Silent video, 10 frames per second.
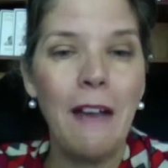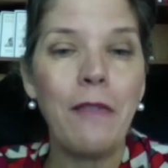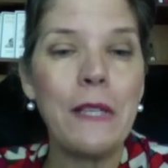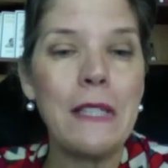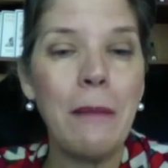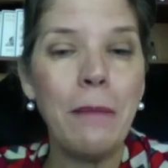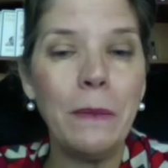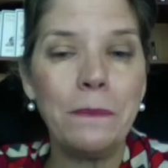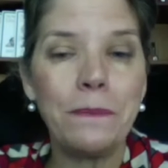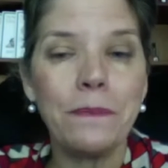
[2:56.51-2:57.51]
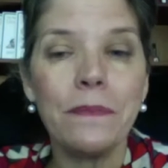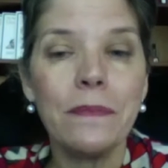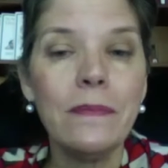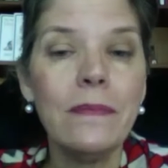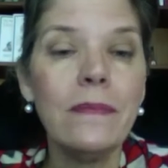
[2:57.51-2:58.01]
For example,
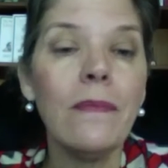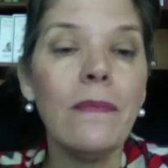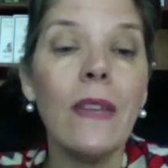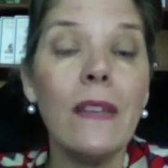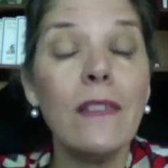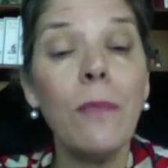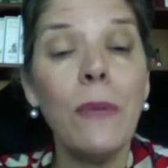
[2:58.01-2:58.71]
some